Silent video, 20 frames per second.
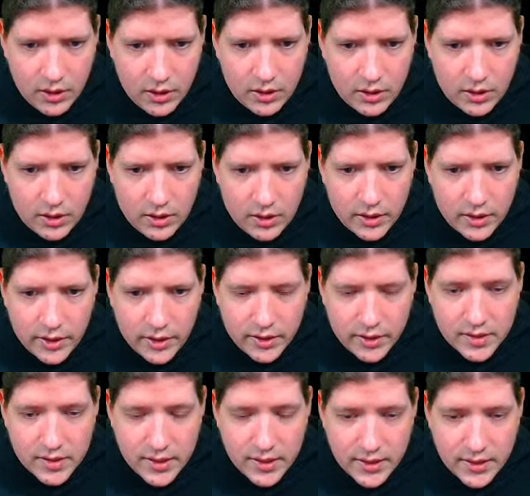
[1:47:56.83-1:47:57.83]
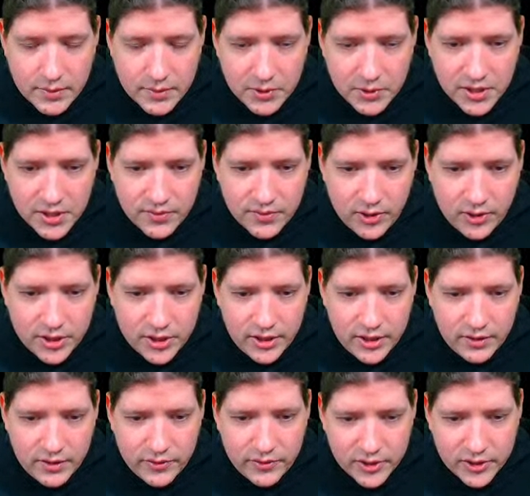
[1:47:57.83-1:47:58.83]
then 6, which is 14 and
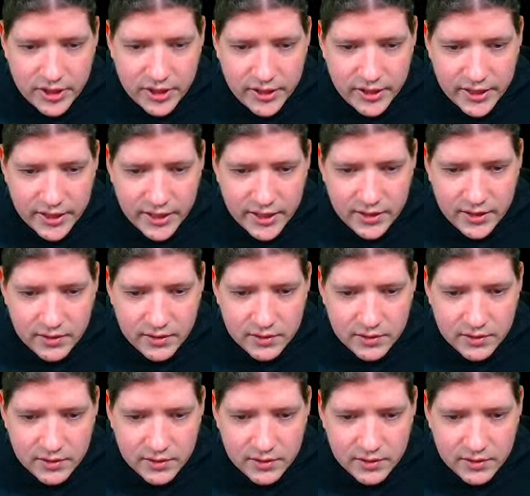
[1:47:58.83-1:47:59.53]
14 again,